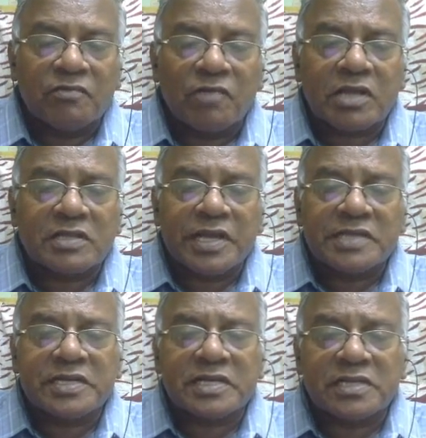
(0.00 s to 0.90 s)
What are the
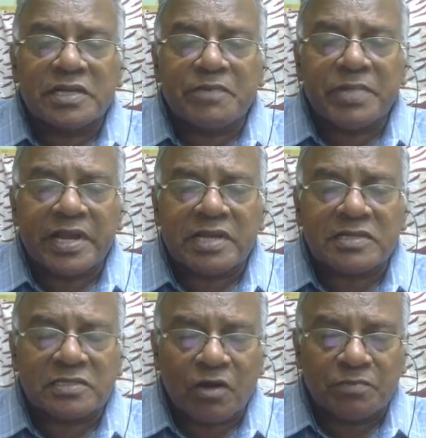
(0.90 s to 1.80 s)
educational
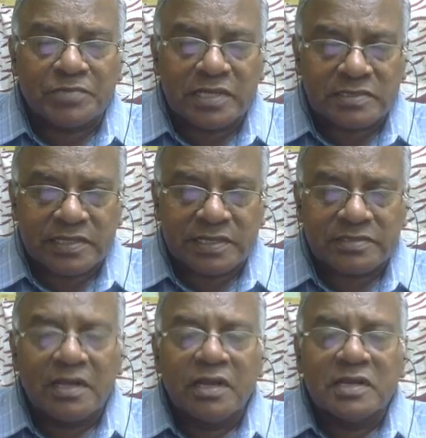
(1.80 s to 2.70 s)
implications of these things?